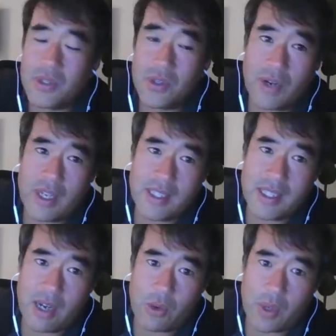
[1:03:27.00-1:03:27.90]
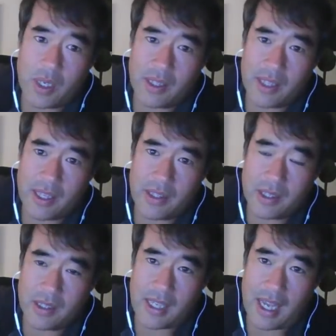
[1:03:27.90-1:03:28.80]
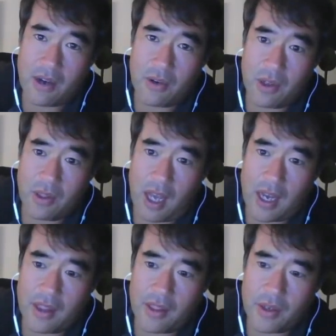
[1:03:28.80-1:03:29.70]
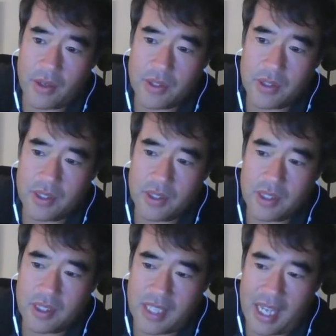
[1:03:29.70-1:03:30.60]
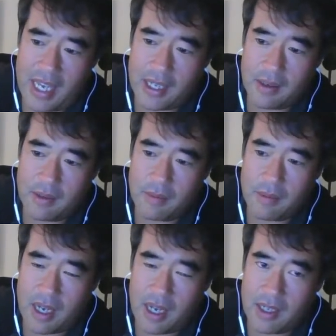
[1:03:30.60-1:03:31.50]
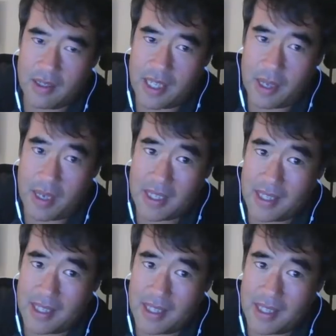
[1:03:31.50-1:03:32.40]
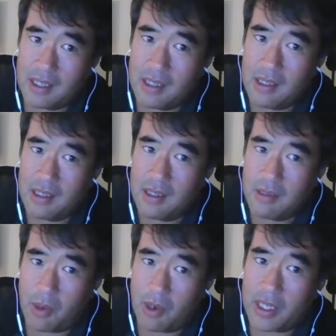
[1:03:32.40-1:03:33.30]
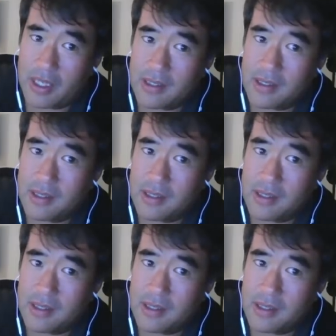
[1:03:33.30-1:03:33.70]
crazy how quickly they took down a lot of those state by state markets.